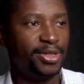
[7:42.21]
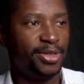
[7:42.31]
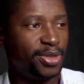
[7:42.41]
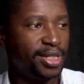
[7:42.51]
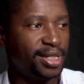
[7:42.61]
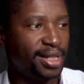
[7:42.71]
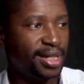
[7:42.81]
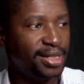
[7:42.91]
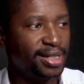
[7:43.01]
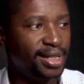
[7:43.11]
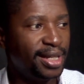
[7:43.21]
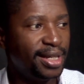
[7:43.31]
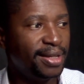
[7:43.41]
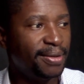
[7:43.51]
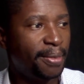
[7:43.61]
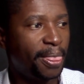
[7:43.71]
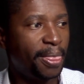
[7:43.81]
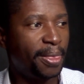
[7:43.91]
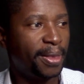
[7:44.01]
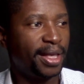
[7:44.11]
So you just started there,
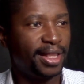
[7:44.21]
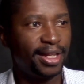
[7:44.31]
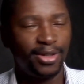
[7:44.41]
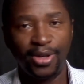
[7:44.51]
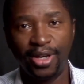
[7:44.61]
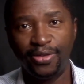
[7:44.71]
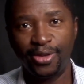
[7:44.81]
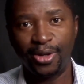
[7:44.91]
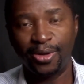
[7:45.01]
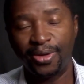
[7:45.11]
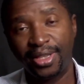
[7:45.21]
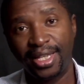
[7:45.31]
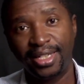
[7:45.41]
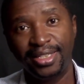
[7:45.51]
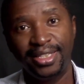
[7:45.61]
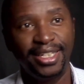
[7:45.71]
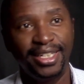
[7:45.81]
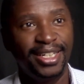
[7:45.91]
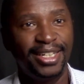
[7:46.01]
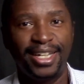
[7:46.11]
and then you have your lower third.
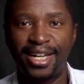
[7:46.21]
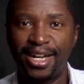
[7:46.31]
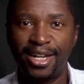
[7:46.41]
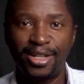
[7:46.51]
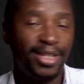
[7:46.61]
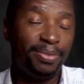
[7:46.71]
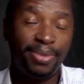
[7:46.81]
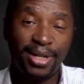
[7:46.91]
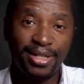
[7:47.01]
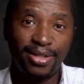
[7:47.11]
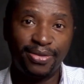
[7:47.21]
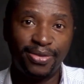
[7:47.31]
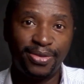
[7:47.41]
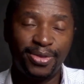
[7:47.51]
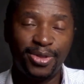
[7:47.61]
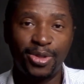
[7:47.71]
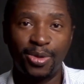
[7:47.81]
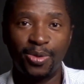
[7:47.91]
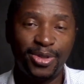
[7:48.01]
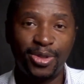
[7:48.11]
Impressive.
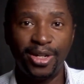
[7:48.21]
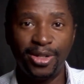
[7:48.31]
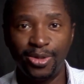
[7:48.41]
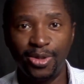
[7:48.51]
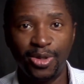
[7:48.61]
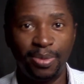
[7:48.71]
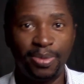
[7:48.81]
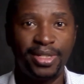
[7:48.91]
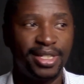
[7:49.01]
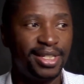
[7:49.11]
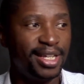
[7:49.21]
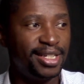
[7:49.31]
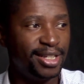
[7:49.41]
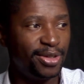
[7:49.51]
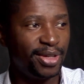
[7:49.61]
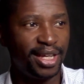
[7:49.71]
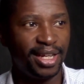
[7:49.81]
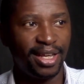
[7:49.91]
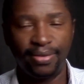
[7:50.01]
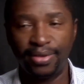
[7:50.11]
While you're doing your presentation, you
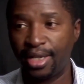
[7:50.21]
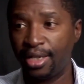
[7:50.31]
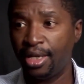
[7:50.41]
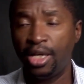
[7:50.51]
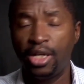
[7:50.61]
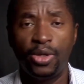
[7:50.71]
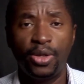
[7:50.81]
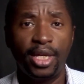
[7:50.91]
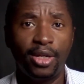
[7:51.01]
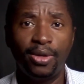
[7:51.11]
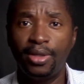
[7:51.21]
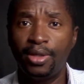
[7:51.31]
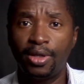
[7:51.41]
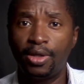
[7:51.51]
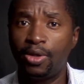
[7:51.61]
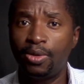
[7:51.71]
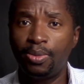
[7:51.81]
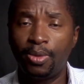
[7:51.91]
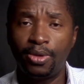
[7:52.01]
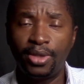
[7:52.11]
can have that. You can
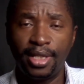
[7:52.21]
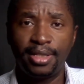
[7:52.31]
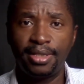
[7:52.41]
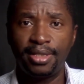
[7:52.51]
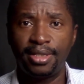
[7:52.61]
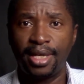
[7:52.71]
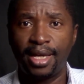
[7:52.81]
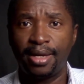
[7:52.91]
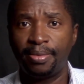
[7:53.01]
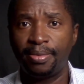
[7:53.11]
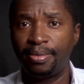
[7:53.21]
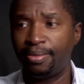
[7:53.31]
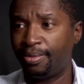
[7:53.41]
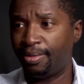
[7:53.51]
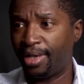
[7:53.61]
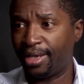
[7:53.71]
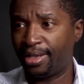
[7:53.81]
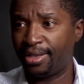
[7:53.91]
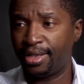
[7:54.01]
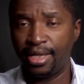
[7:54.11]
load more things, like